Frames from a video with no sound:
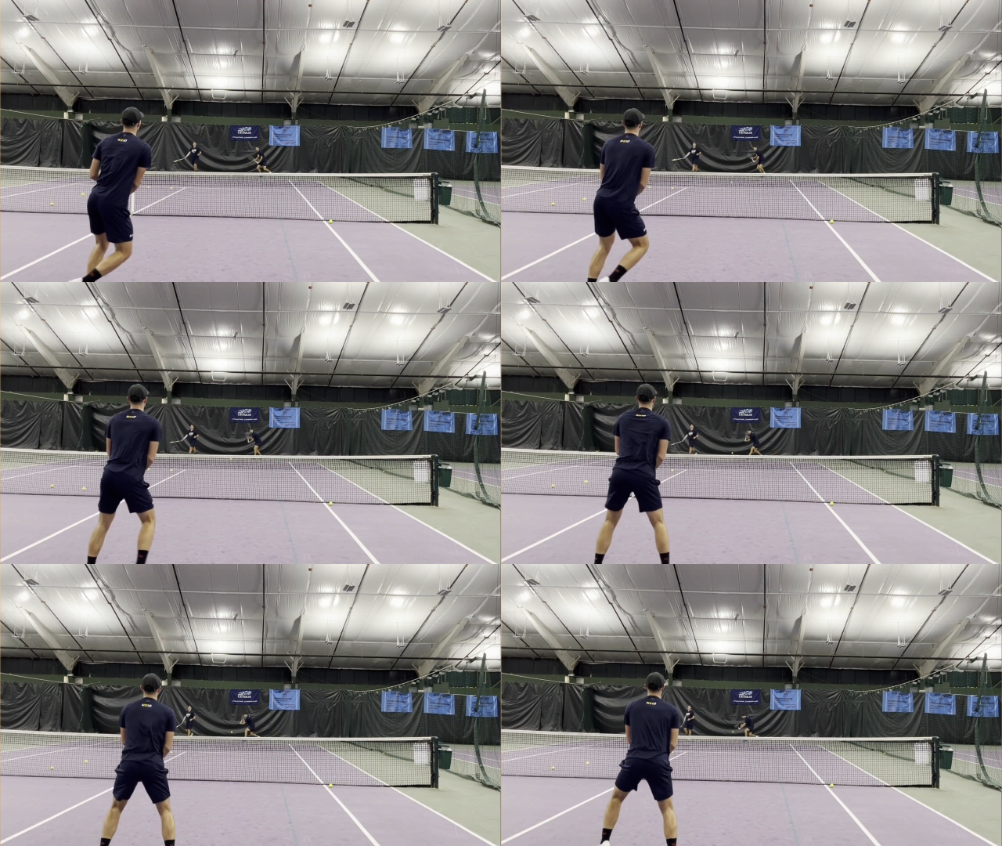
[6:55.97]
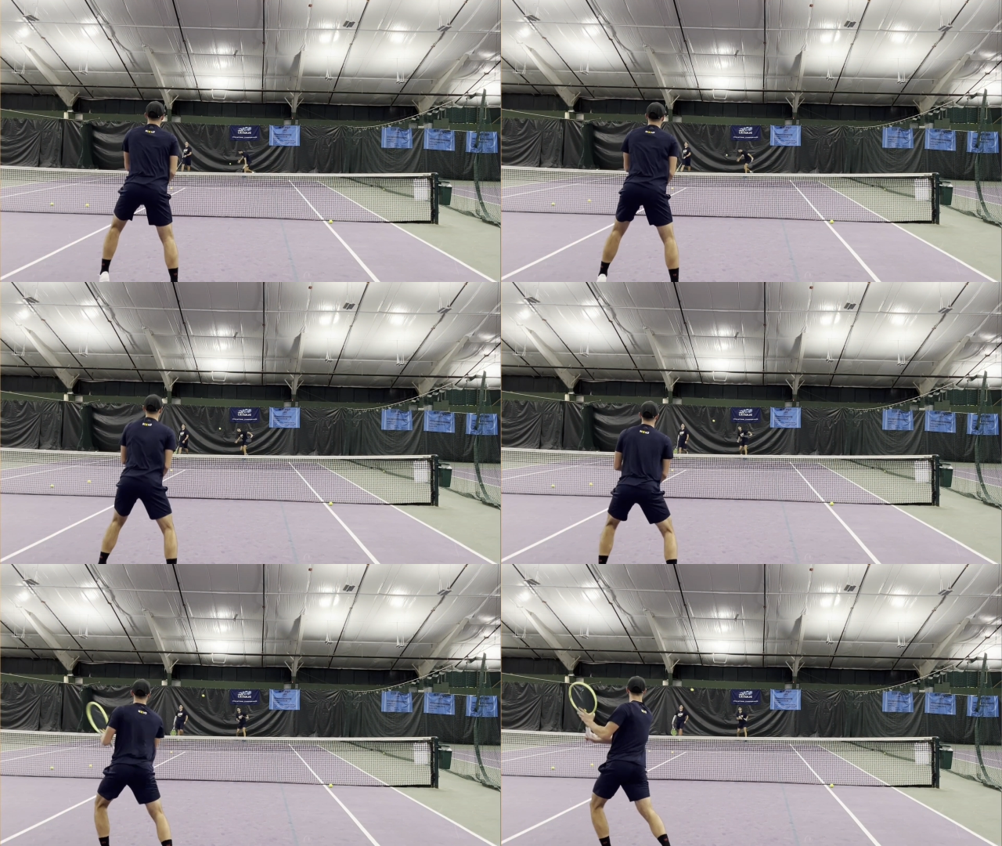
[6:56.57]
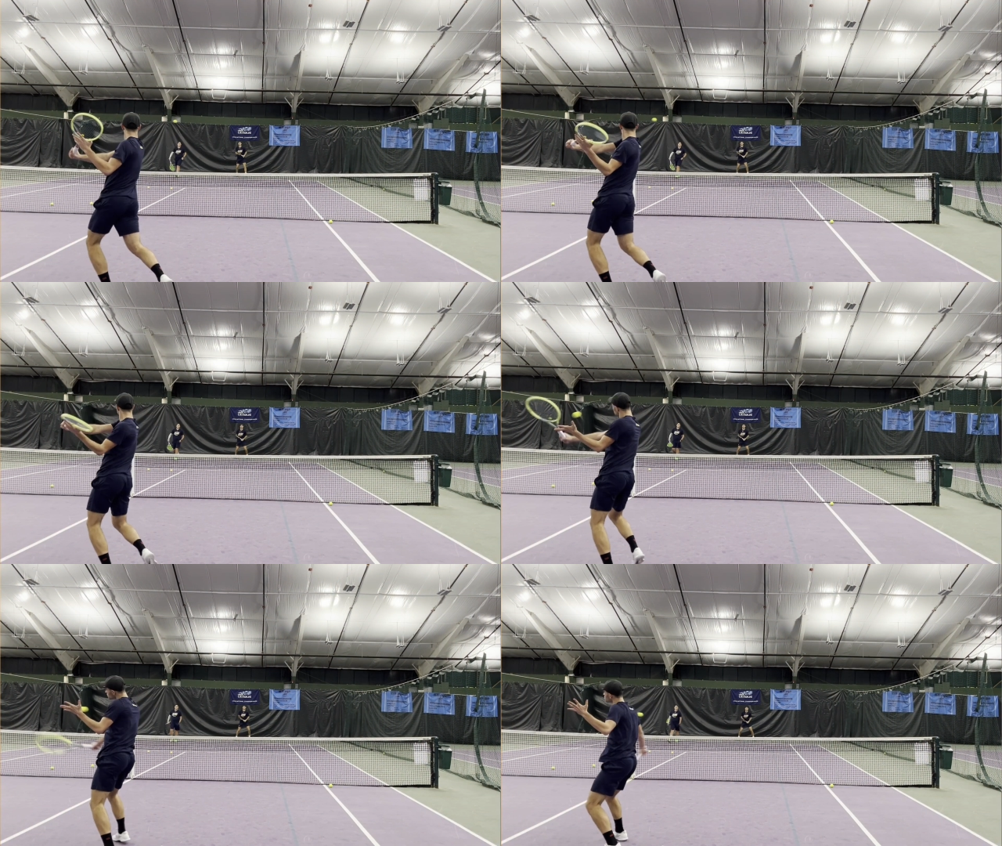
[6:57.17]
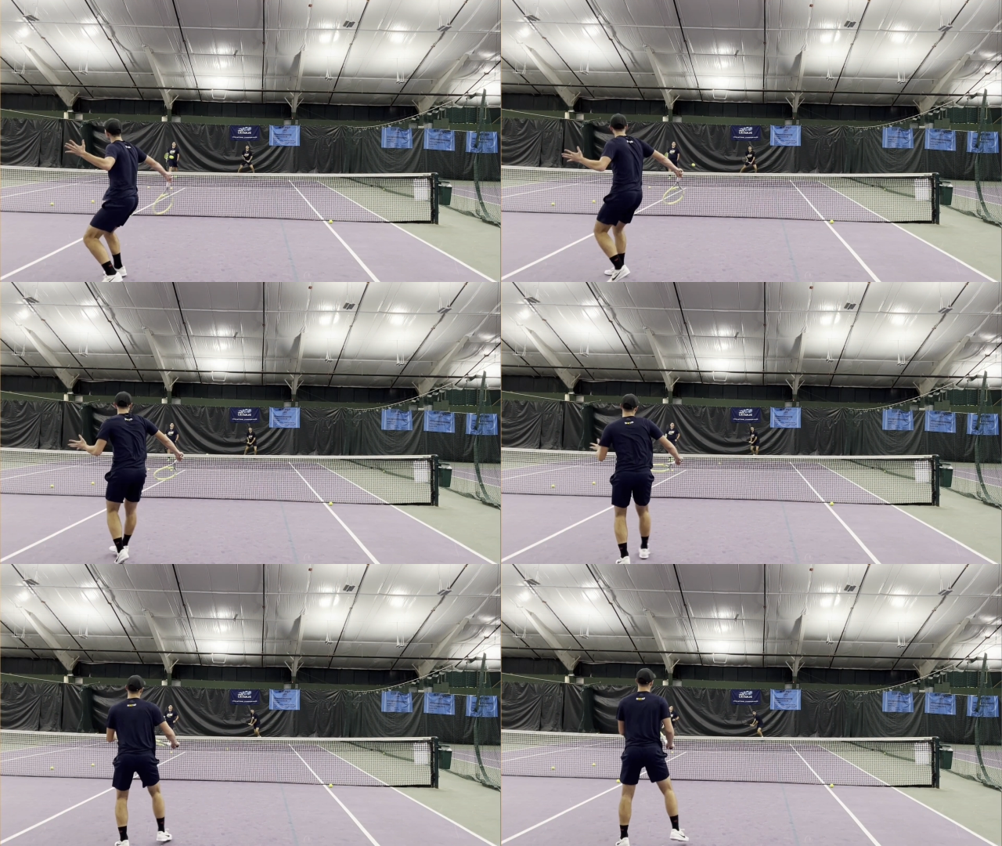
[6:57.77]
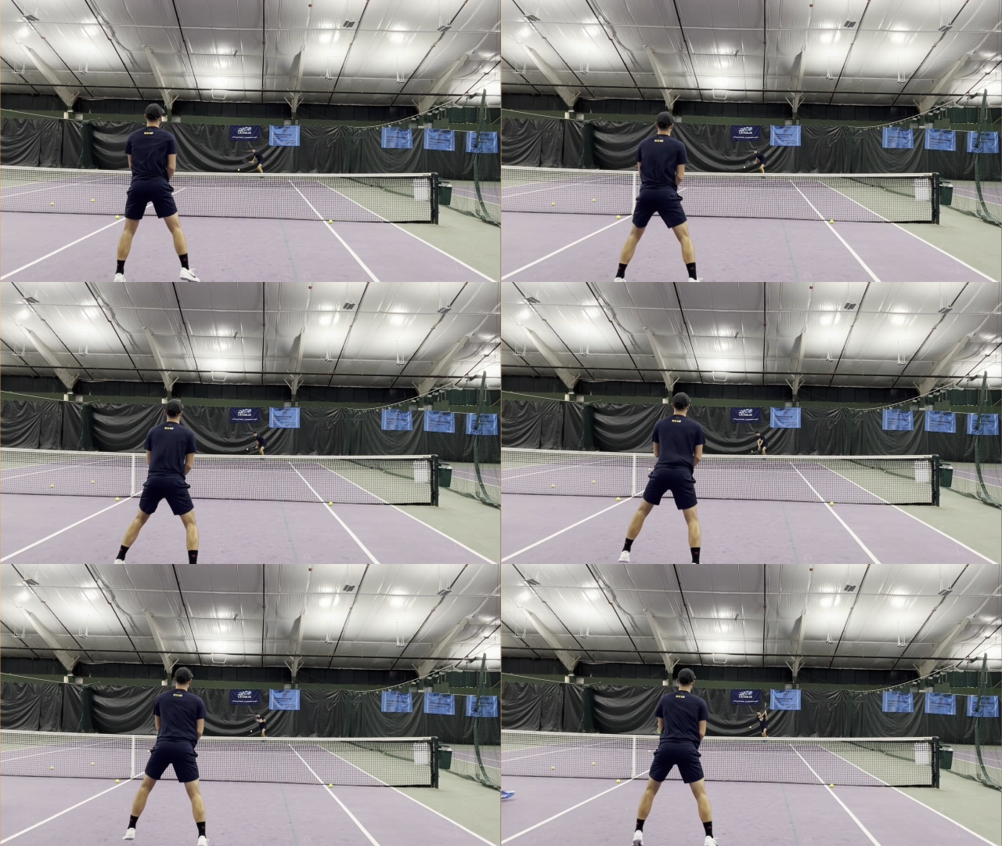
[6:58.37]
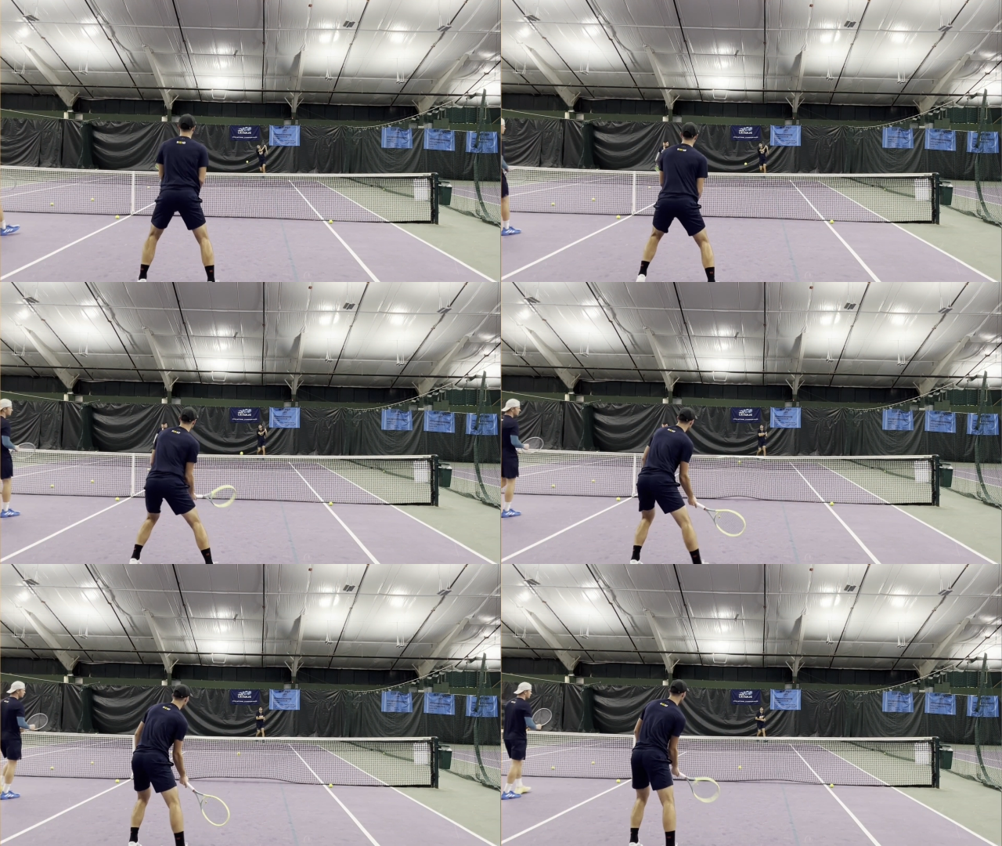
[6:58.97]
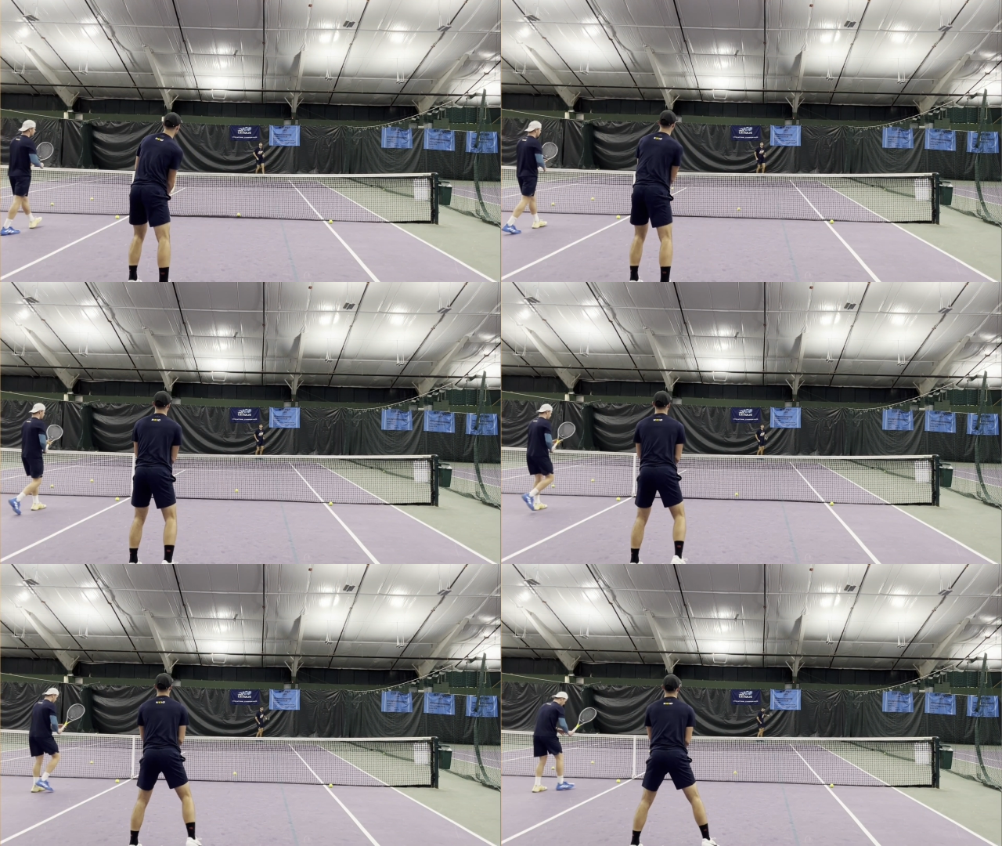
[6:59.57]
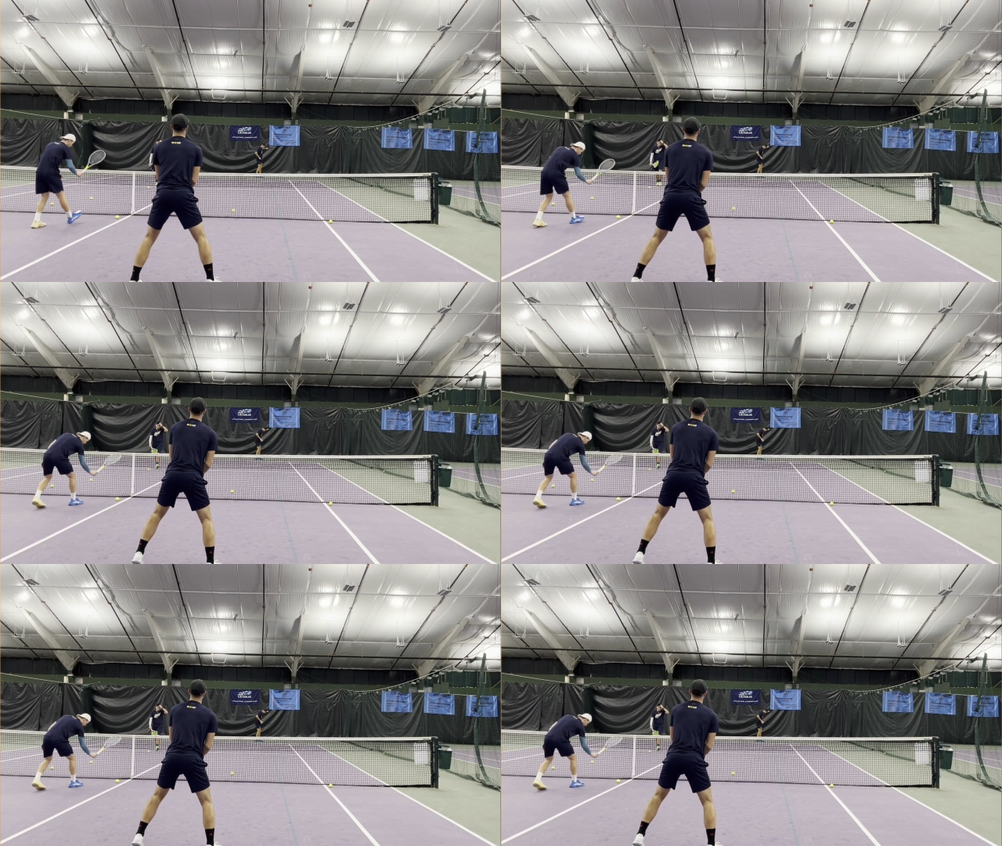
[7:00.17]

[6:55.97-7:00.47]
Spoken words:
Nobody's mouth can be seen.